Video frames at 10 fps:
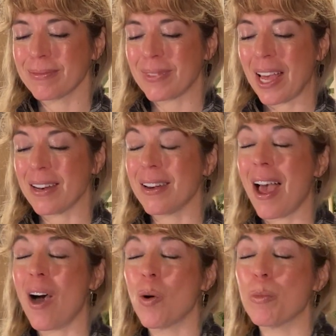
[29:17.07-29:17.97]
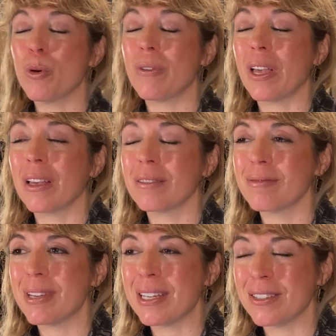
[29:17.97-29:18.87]
And now moving
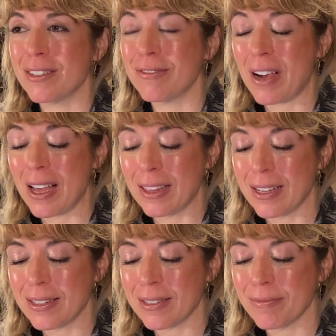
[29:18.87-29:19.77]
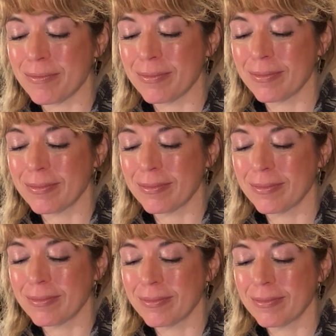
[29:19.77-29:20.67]
into violet,
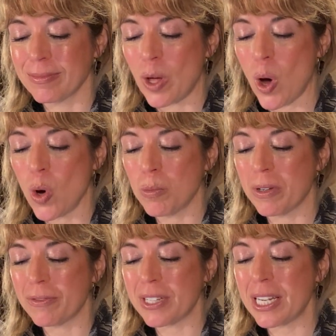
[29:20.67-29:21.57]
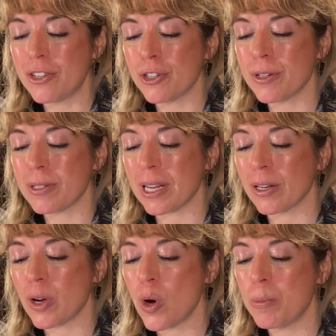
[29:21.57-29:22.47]
the home of teachers and
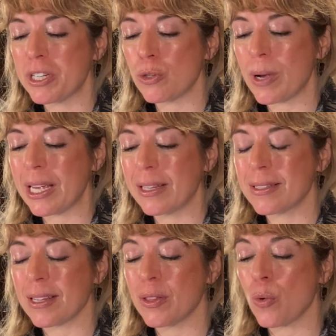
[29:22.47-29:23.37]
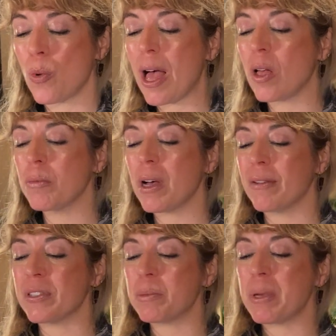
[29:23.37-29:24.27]
go-betweens in the realm
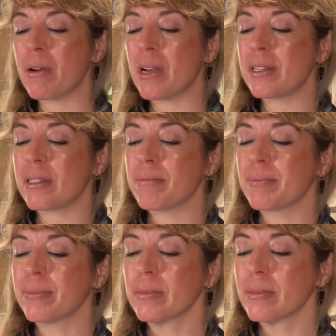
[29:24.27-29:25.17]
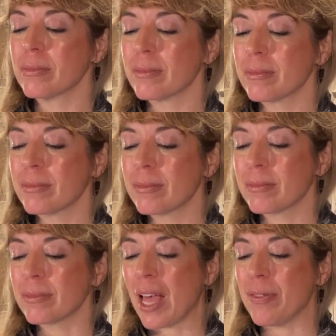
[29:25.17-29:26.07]
of spirit,
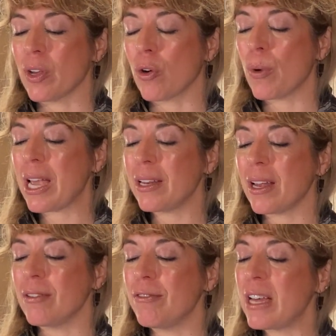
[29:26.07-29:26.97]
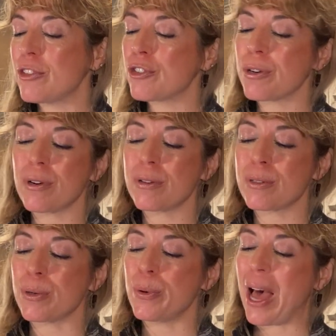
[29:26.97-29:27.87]
and the great adventurers
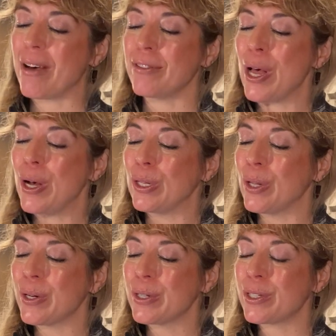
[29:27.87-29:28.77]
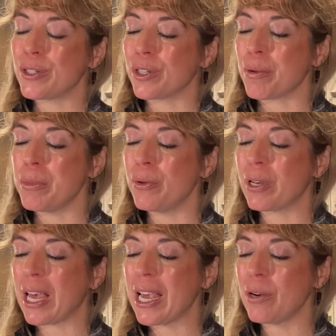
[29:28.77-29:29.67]
who have learned to
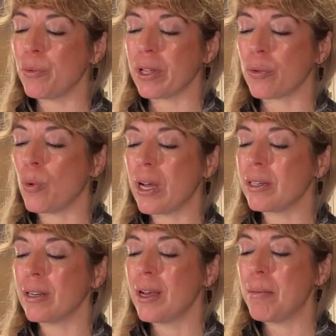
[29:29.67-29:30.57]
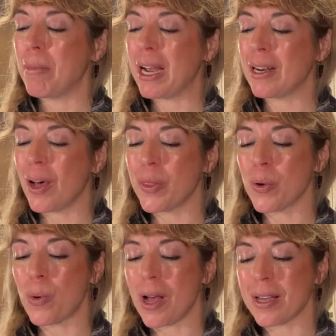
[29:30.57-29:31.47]
communicate with what might
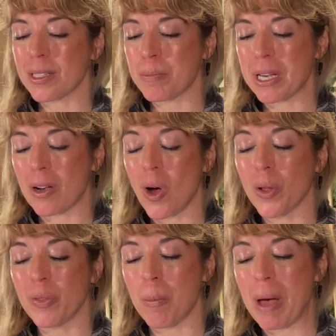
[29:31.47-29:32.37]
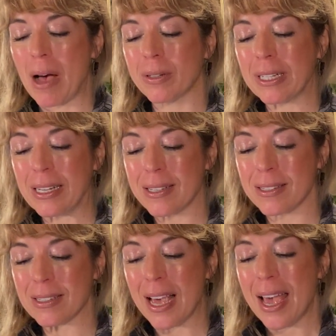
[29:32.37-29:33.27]
otherwise be called the
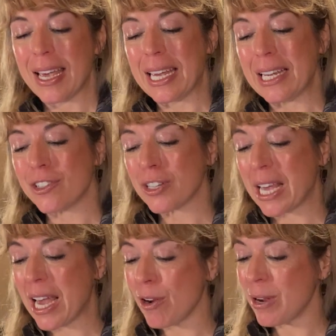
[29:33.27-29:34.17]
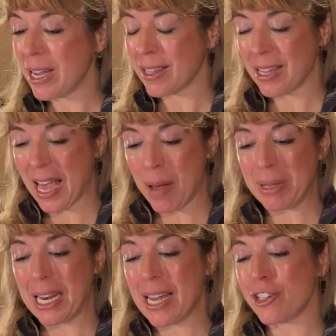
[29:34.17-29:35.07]
boundless, each carrying the
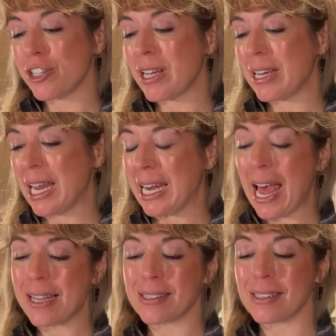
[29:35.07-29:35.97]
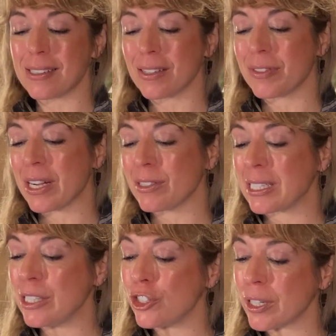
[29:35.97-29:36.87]
emanation and essence of their
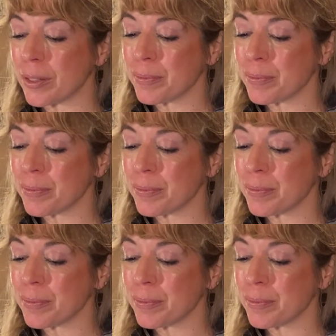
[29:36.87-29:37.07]
teaching